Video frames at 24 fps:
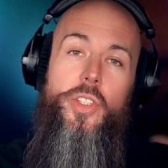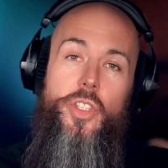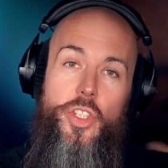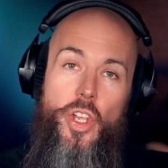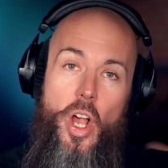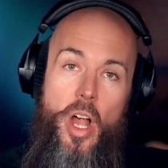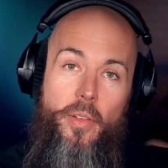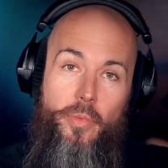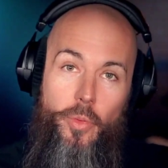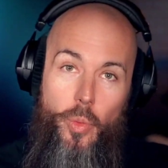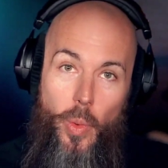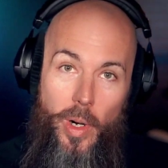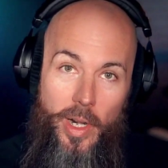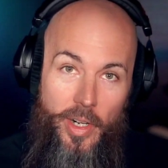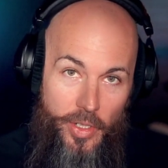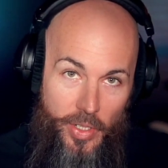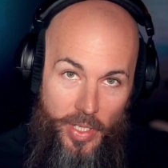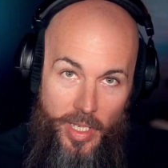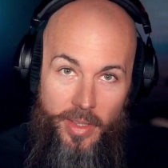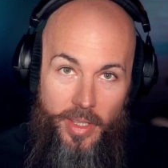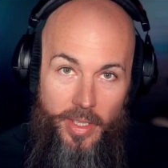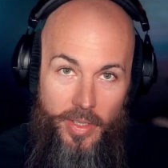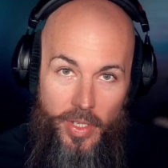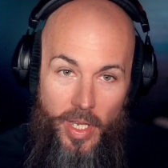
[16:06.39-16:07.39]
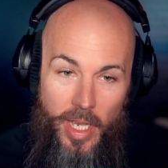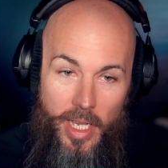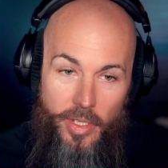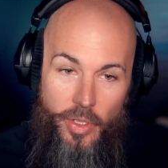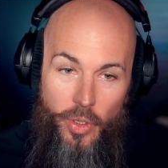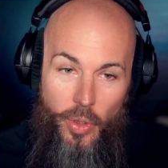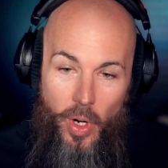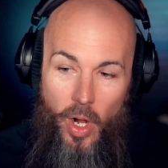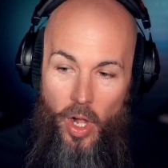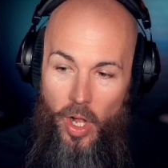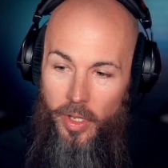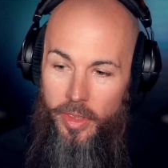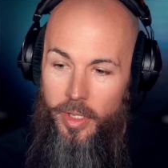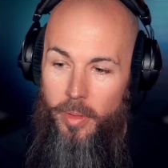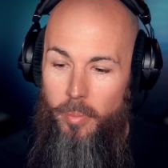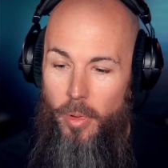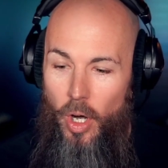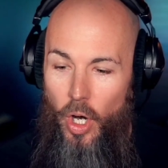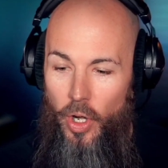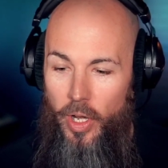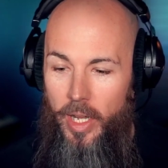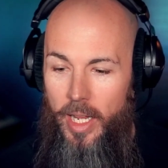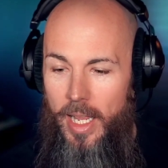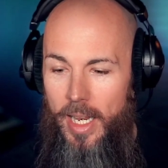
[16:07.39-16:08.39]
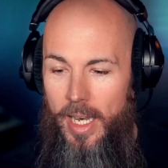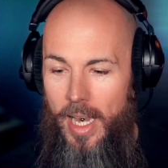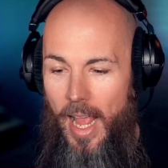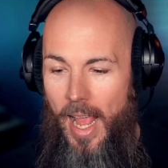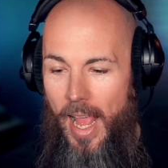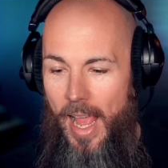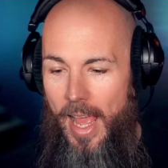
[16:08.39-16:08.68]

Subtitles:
software synthesizer on the market,